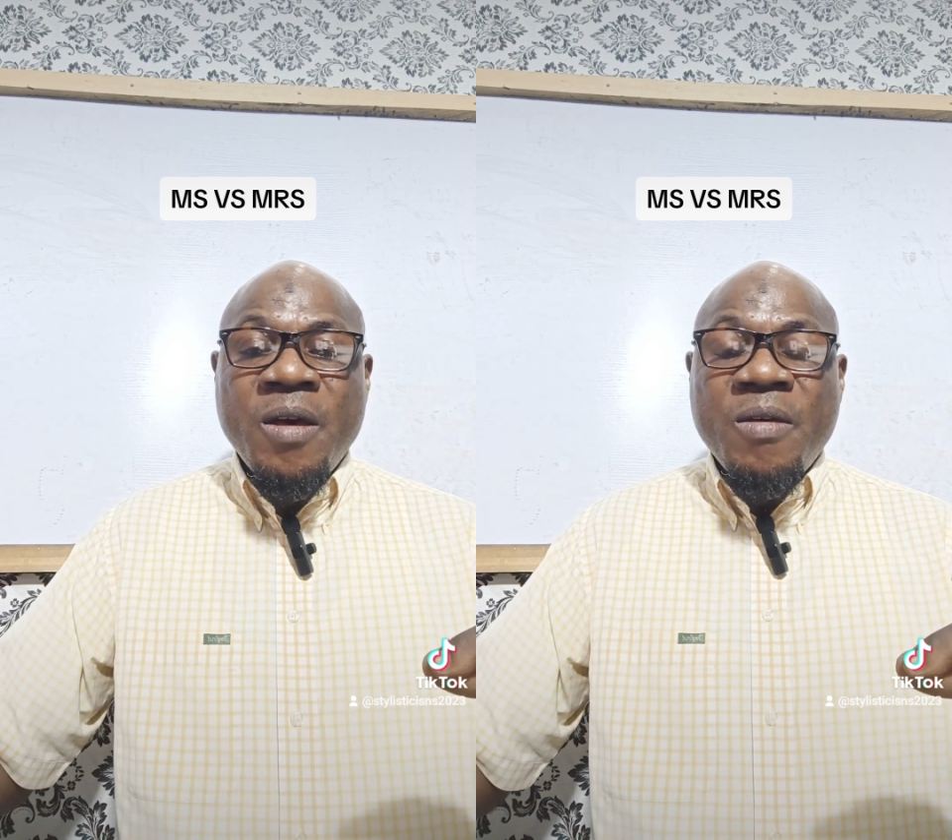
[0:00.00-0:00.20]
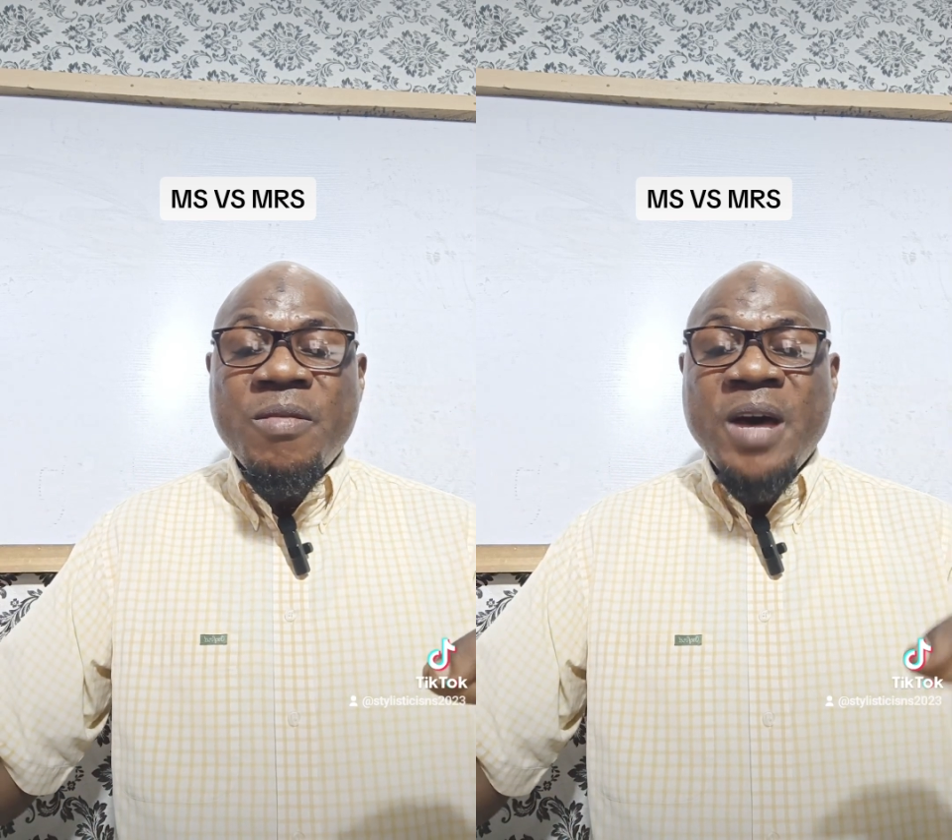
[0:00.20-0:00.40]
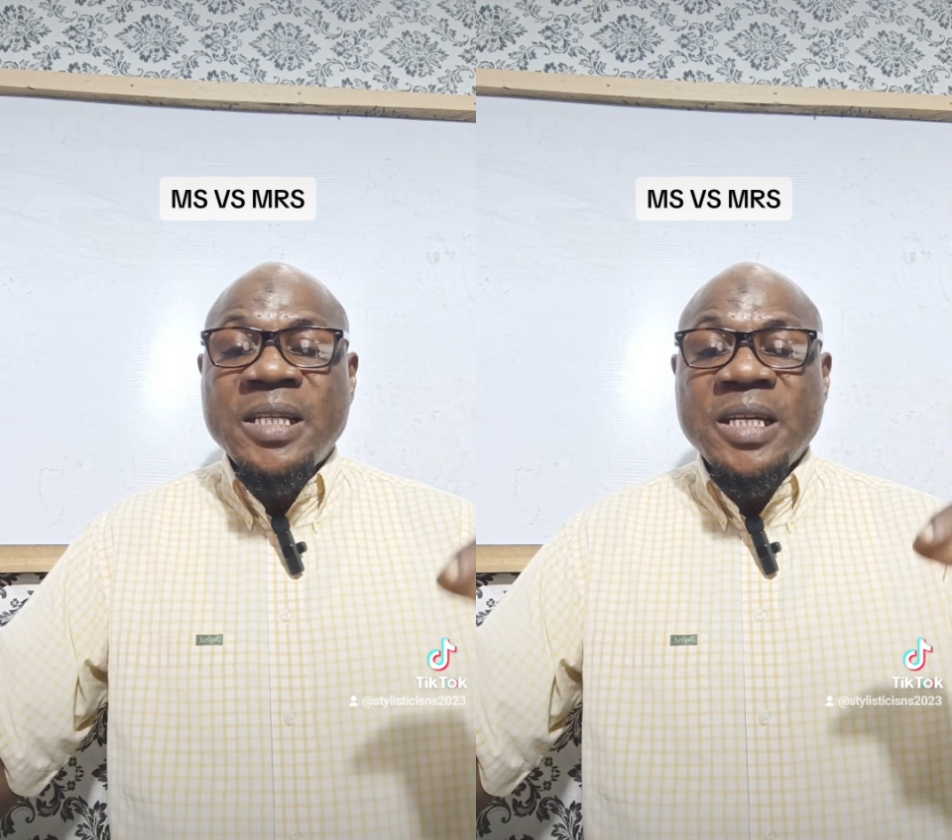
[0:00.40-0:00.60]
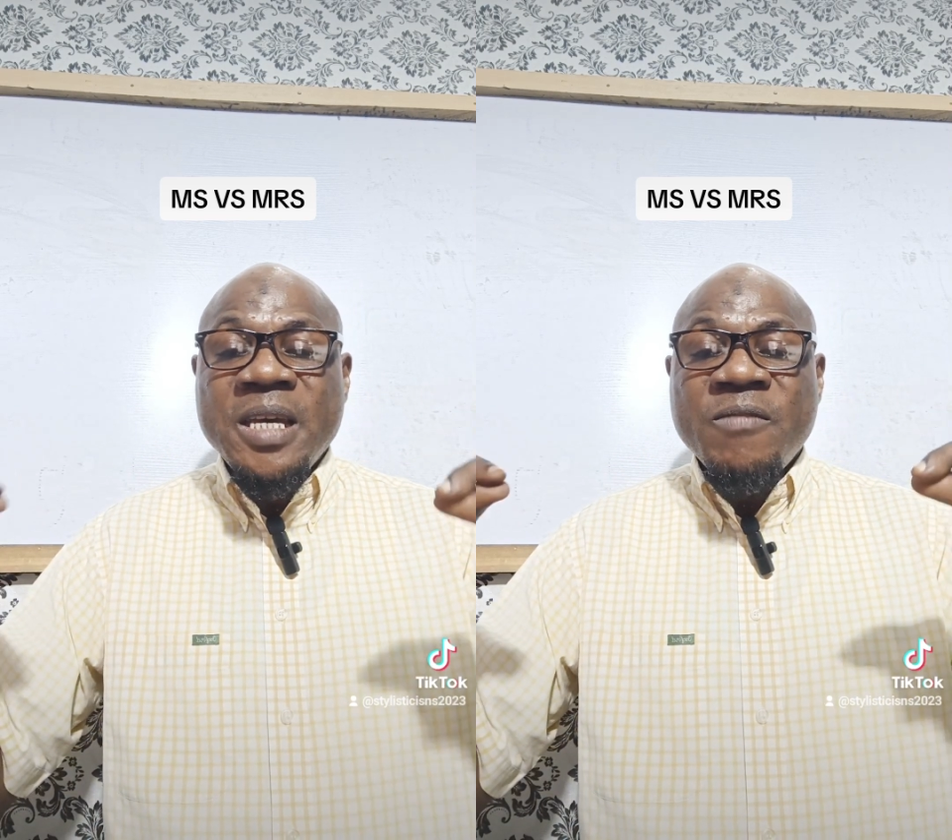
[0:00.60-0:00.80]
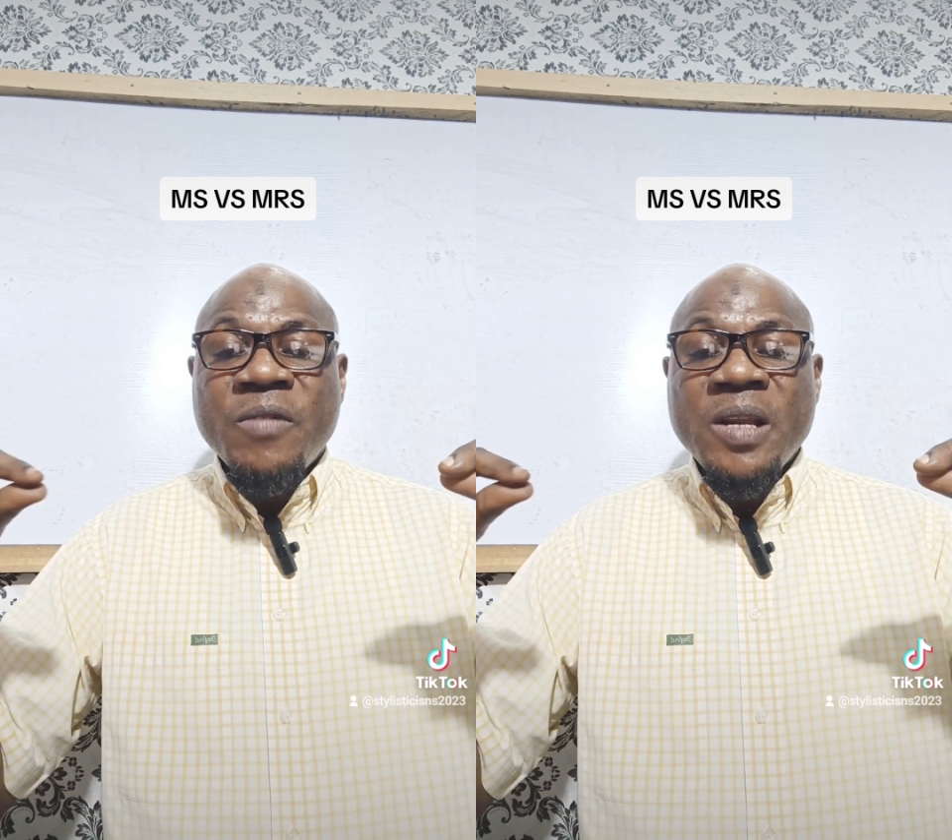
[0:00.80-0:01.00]
That
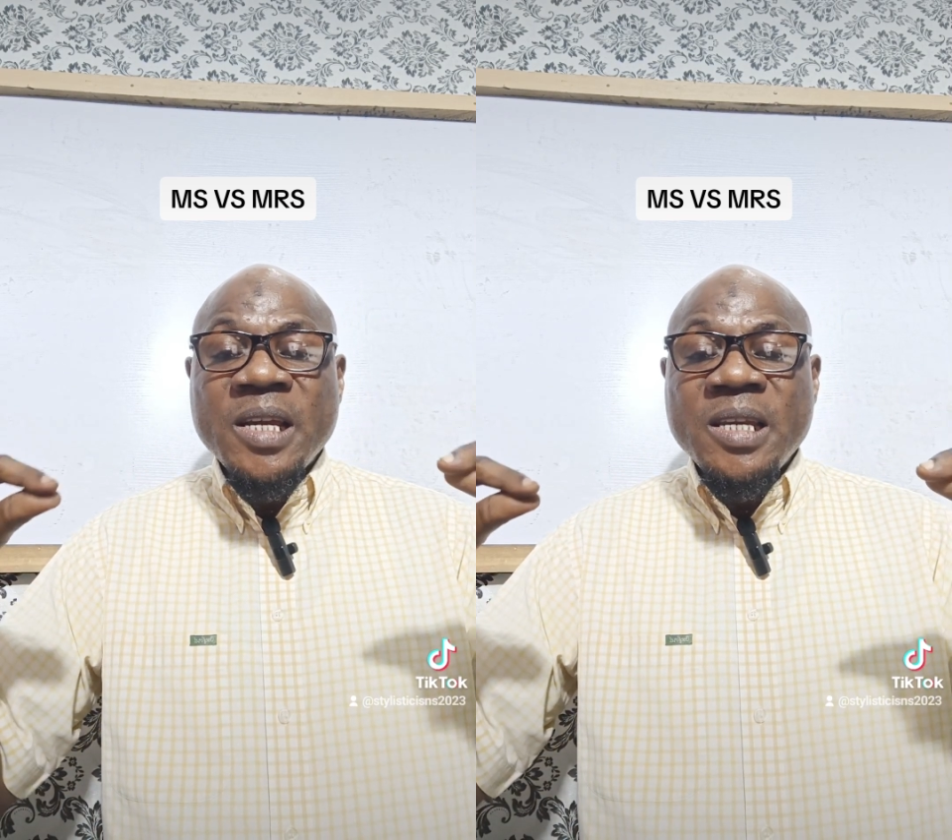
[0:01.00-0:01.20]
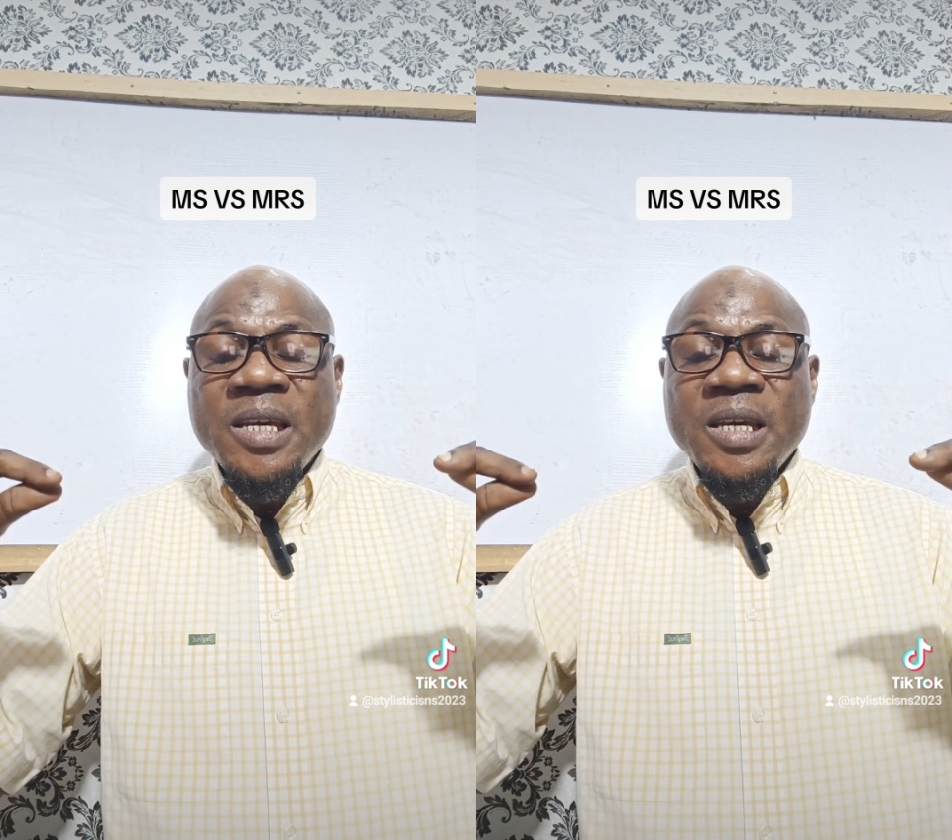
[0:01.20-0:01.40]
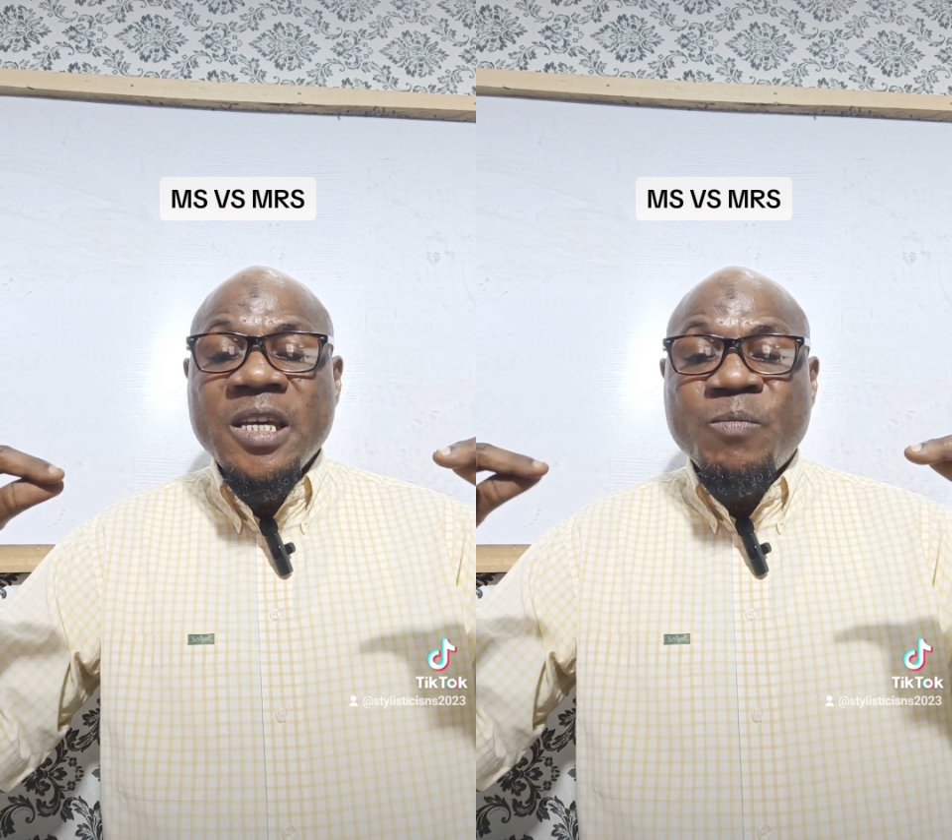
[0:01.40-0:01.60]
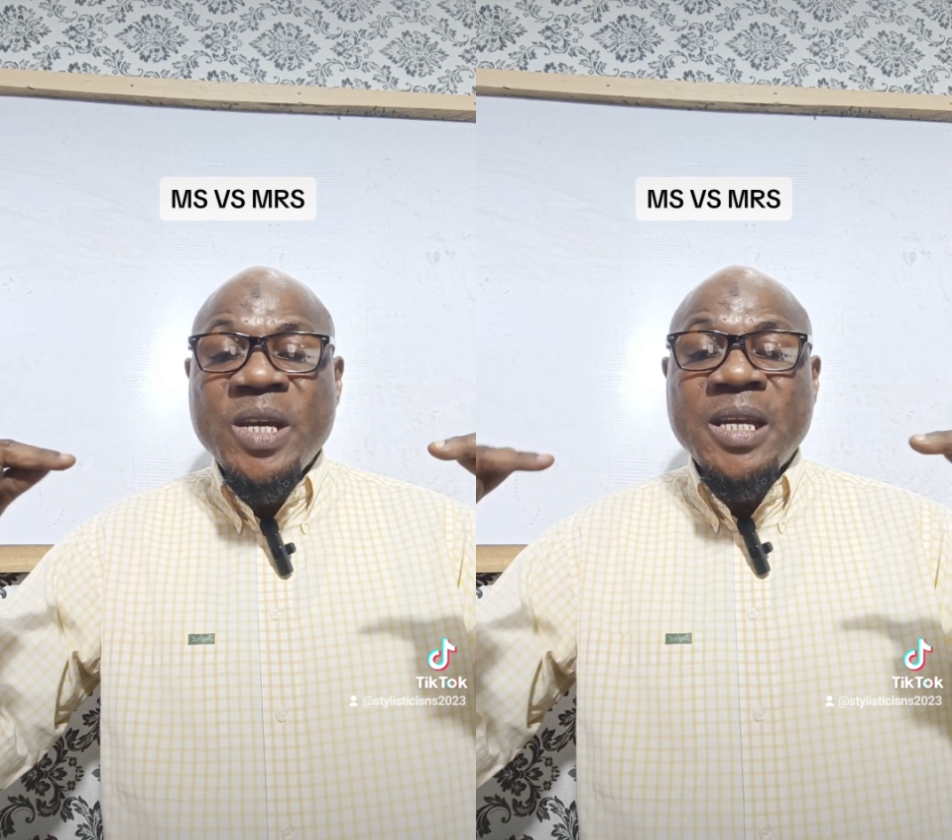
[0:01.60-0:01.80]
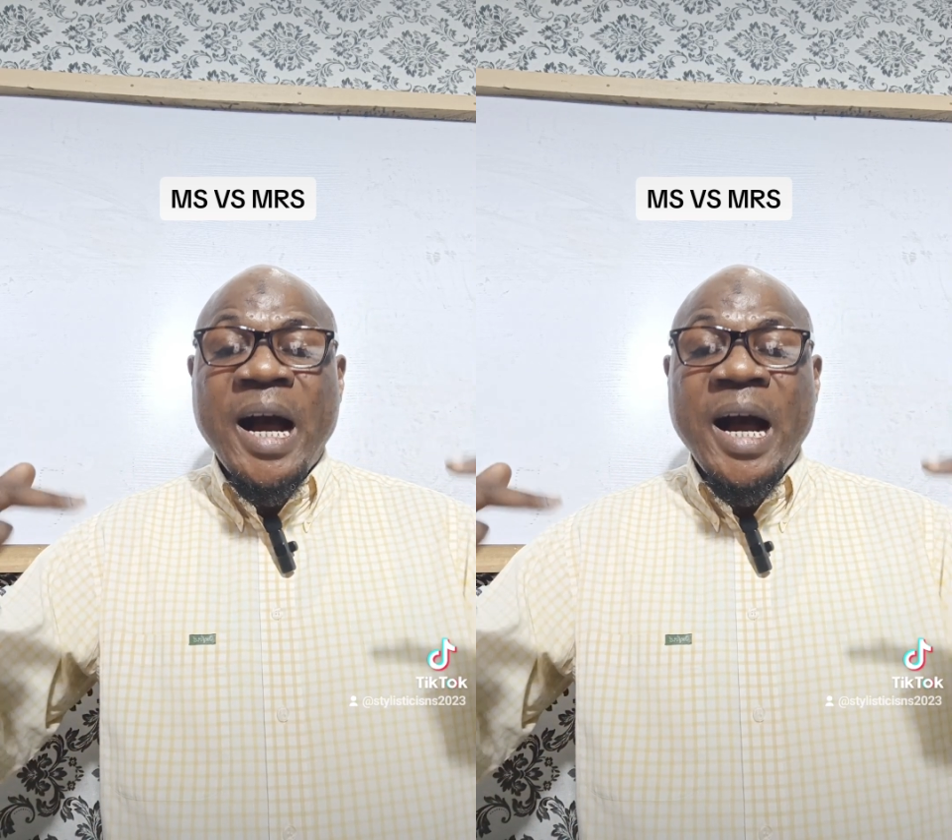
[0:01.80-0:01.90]
if a lady is being